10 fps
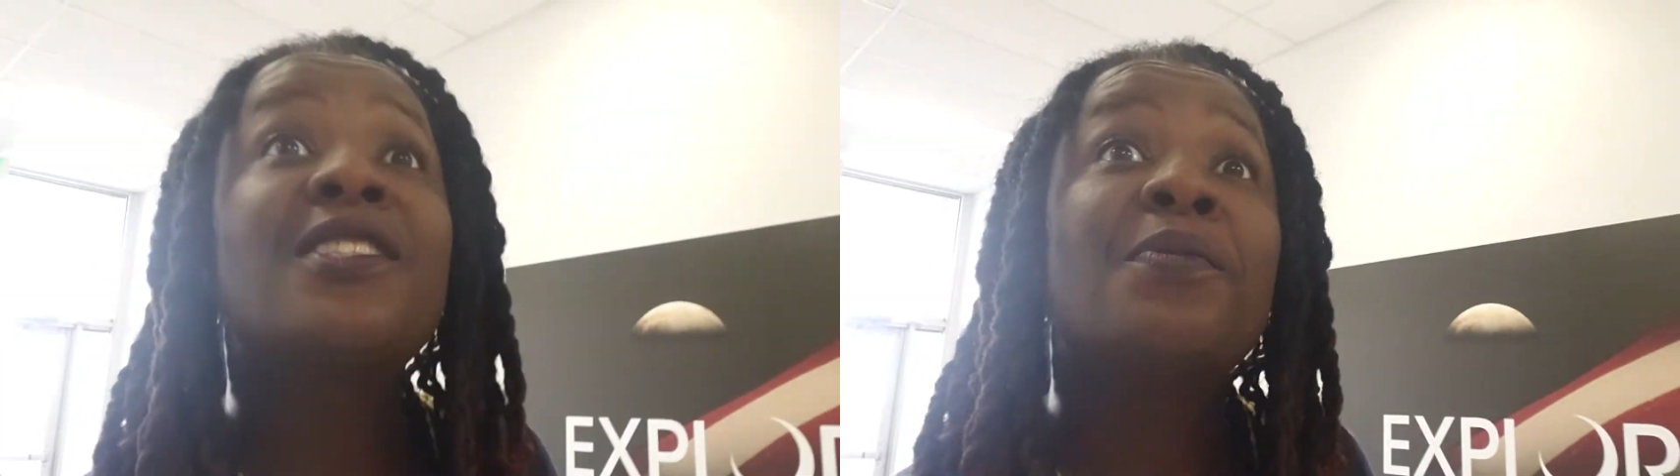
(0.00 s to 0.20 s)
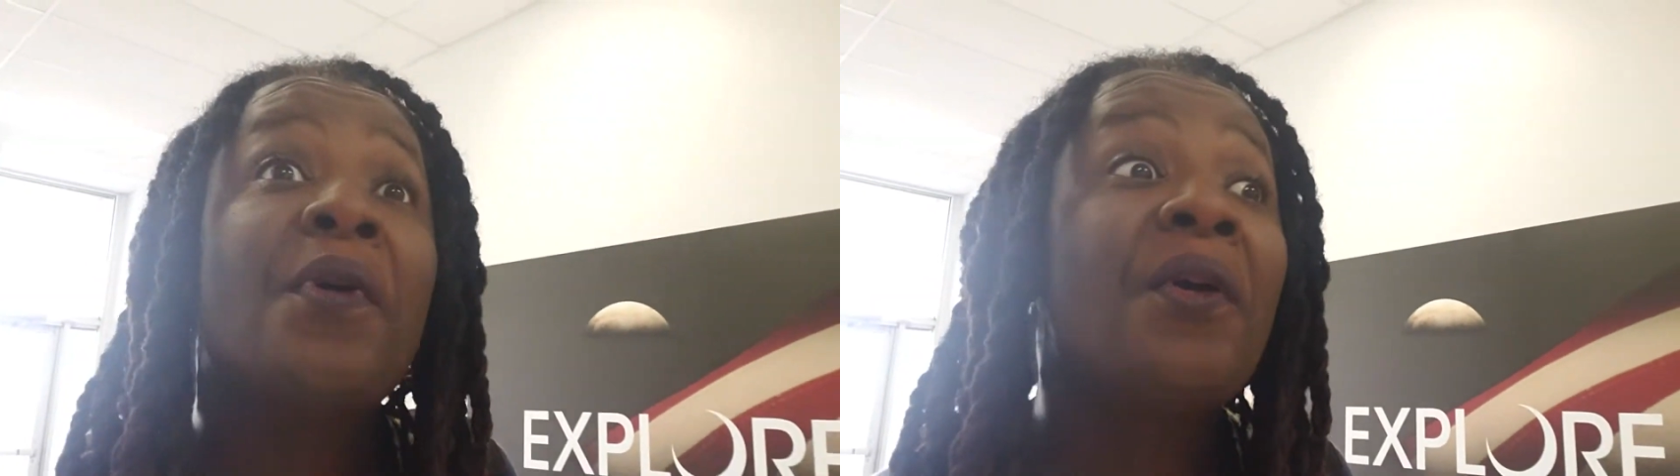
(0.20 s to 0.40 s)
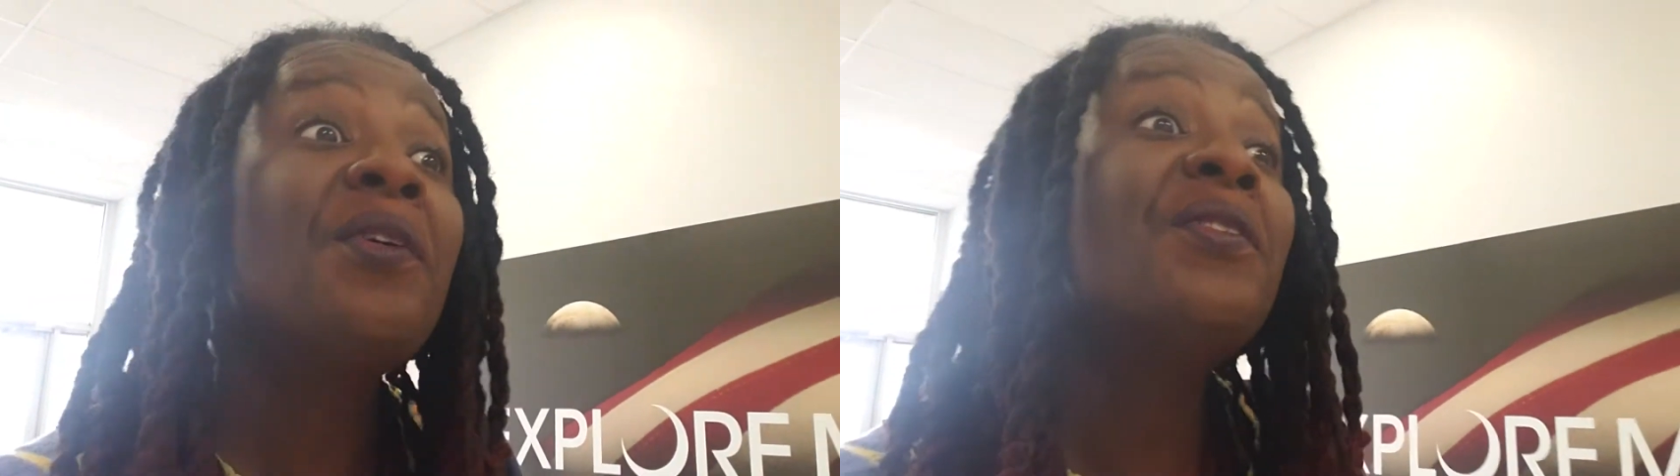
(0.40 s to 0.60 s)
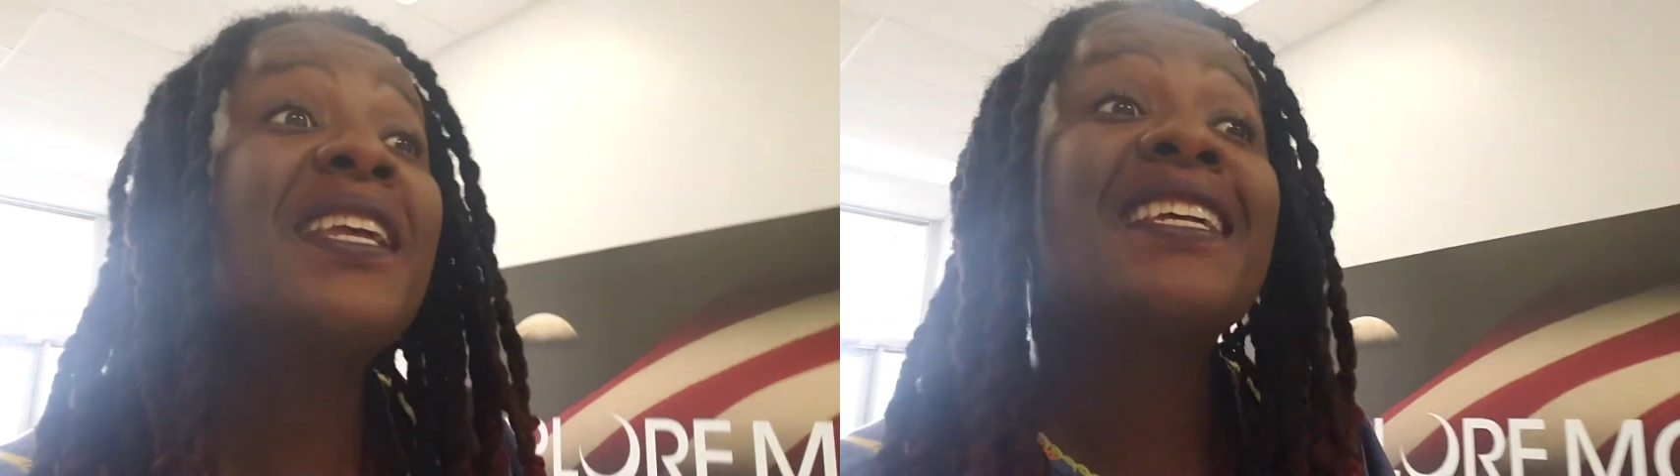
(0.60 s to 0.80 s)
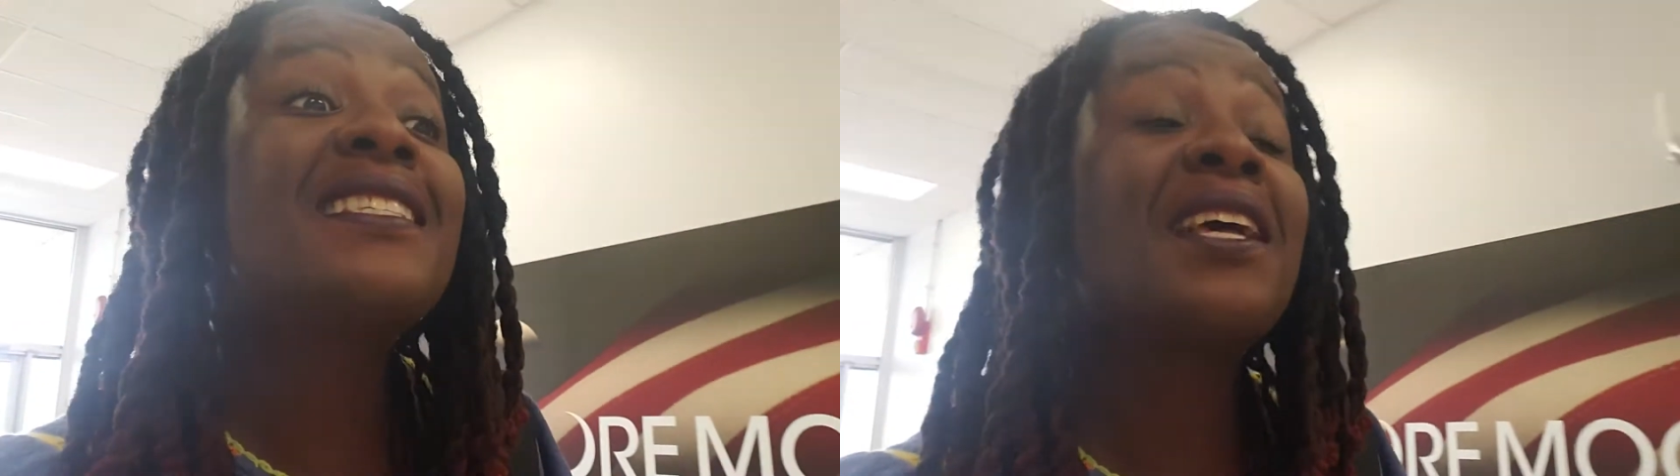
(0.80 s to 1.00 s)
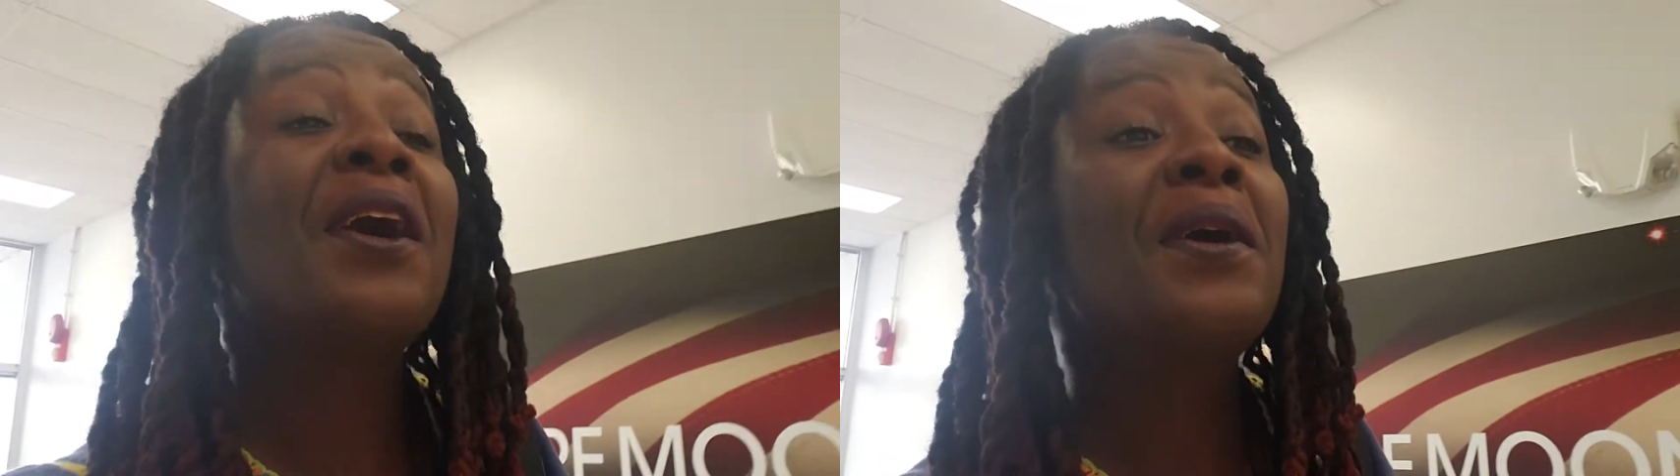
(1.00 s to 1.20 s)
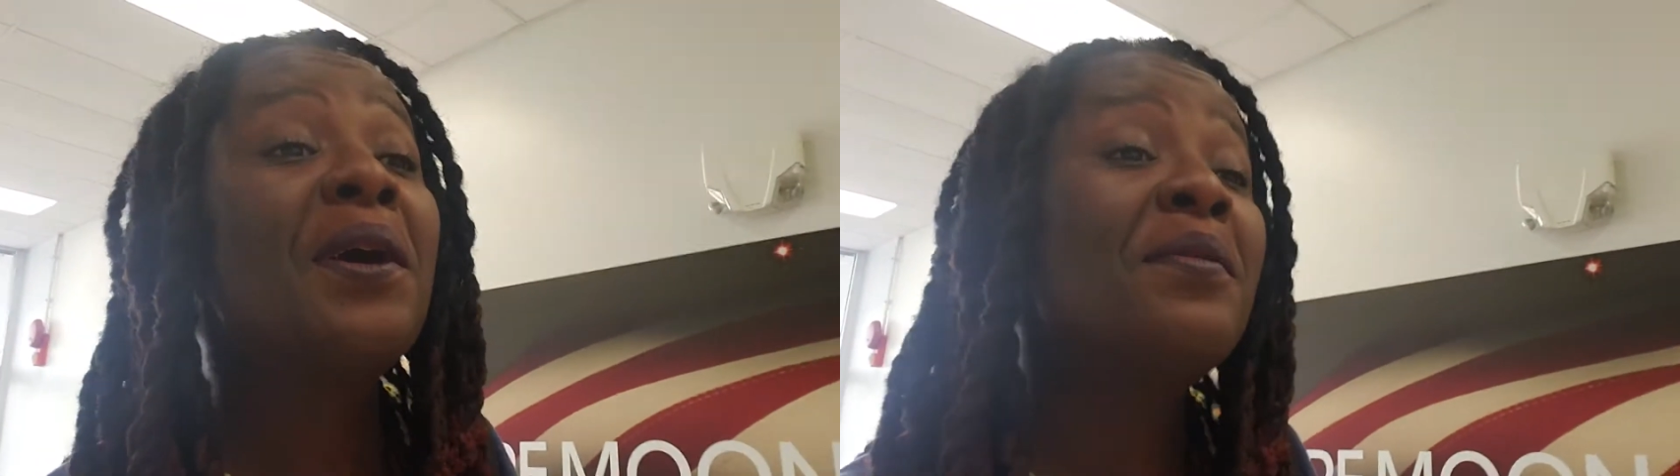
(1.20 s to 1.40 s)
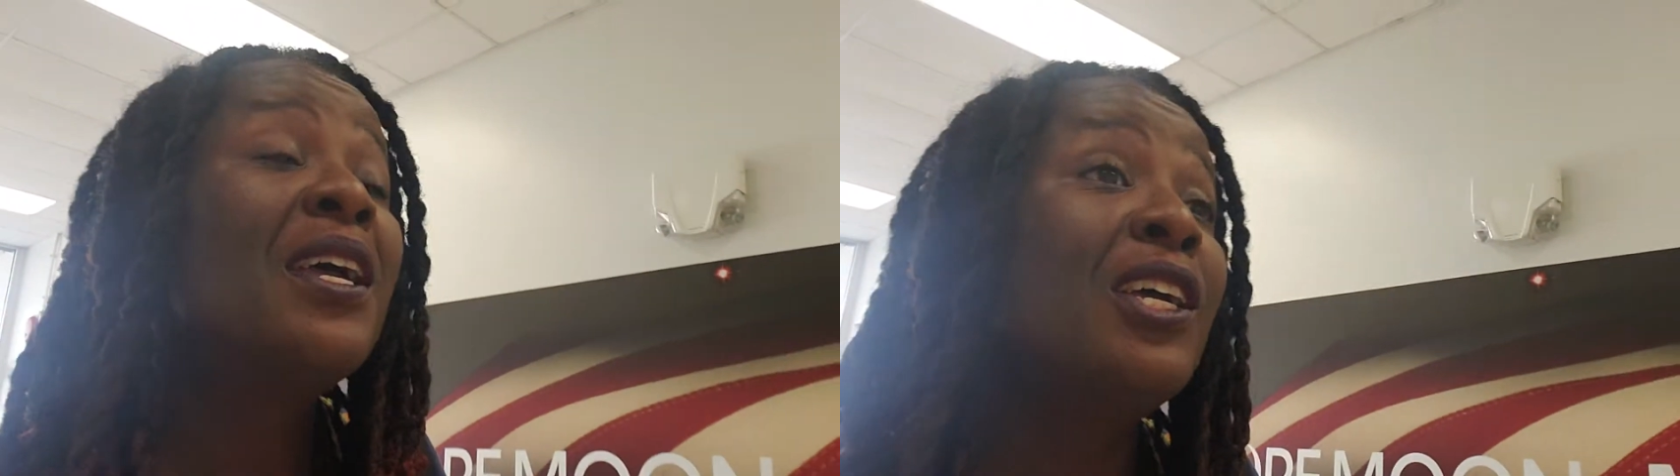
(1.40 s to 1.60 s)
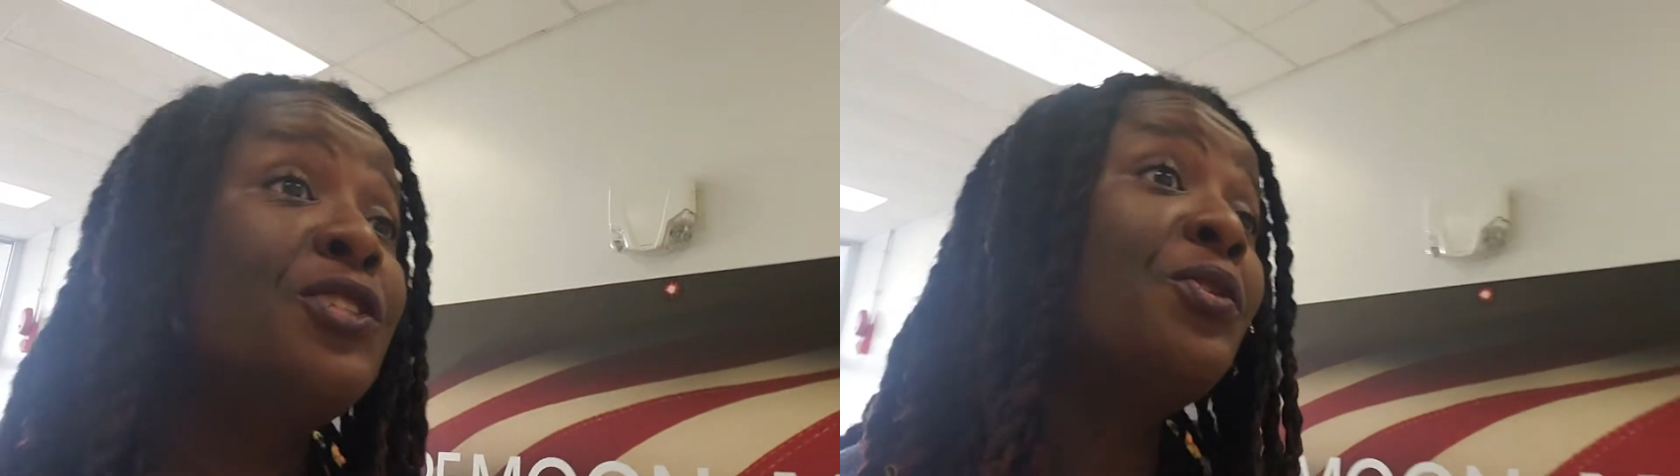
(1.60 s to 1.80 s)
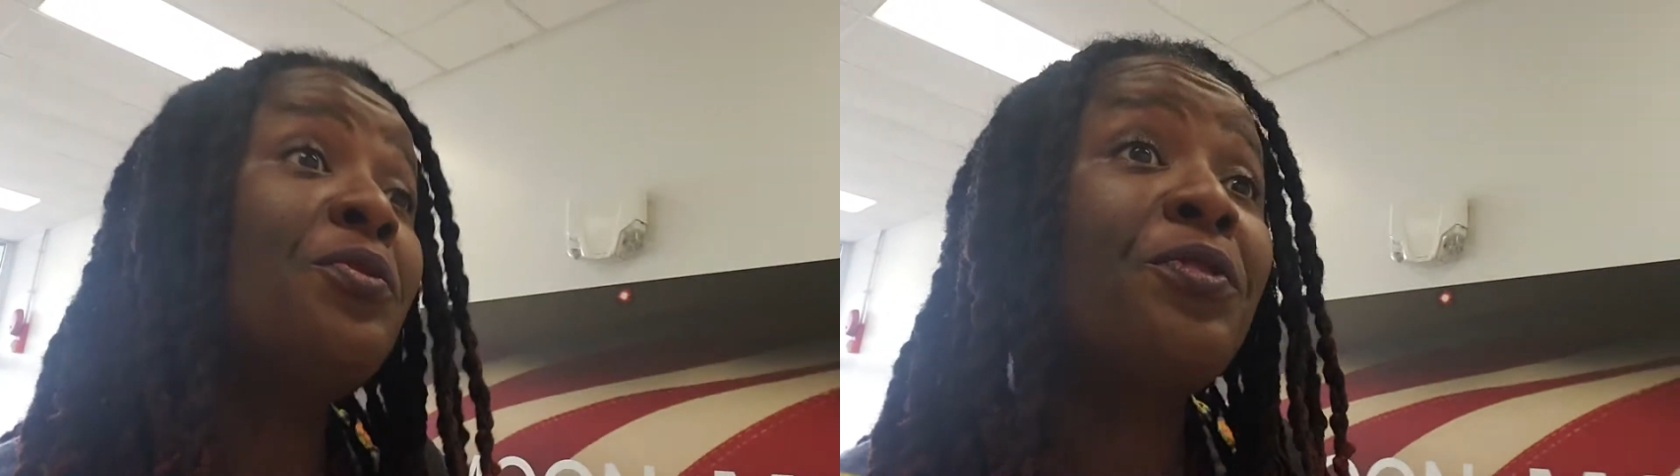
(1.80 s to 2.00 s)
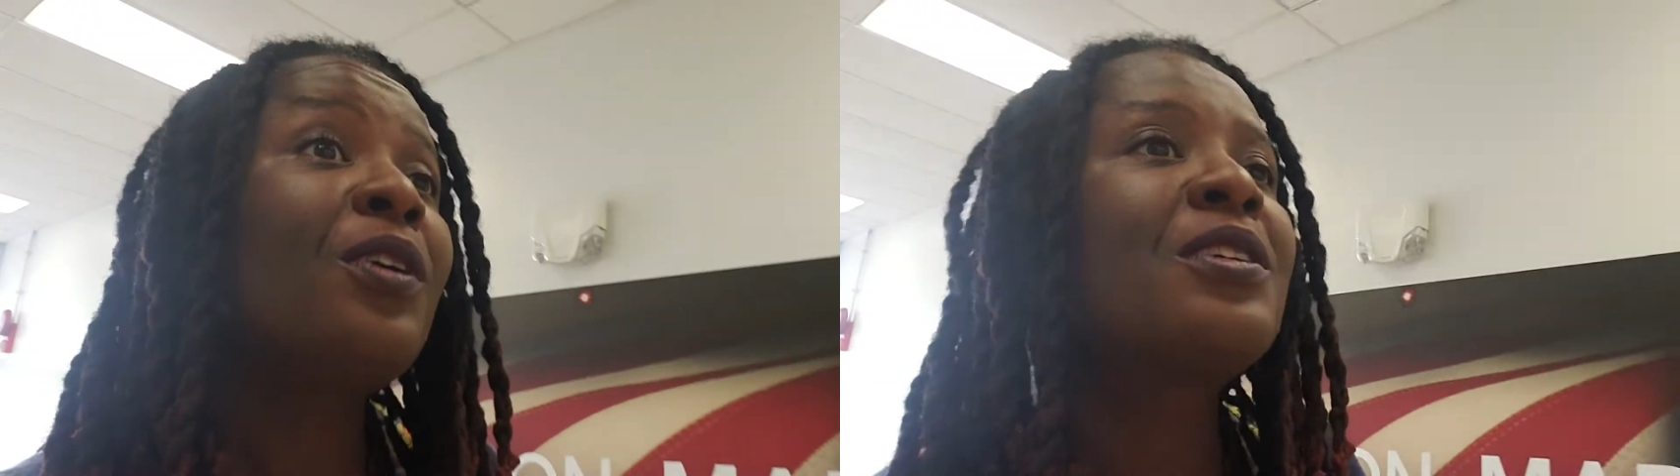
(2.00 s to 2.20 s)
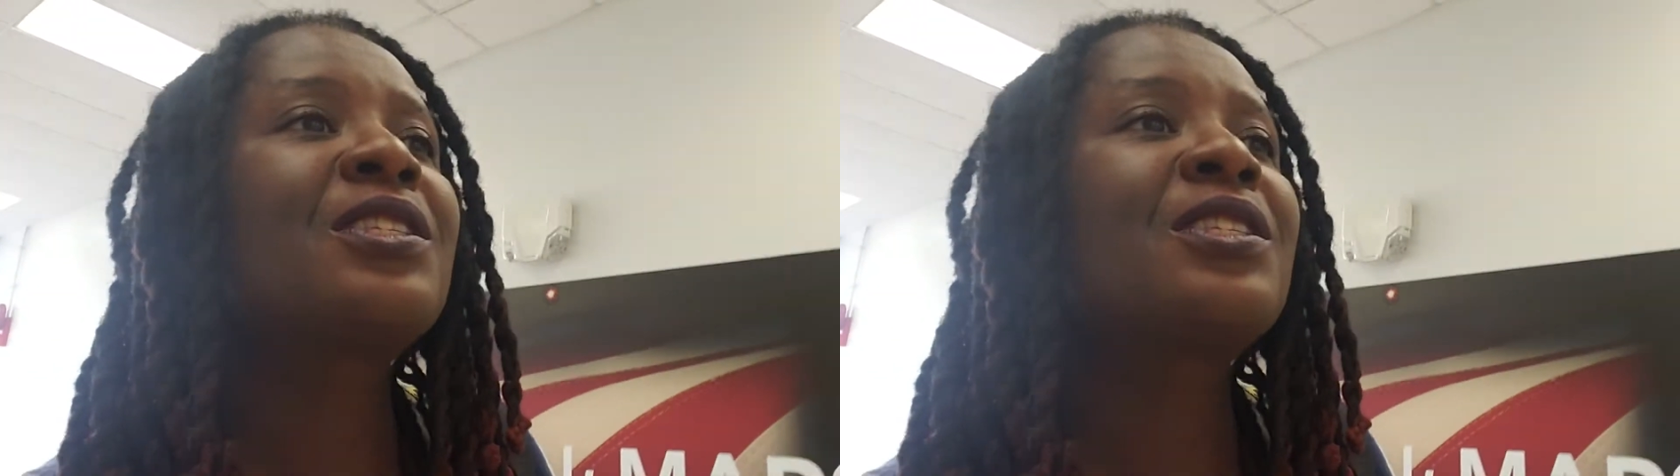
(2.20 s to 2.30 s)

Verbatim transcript: tomorrow is um, June 1st.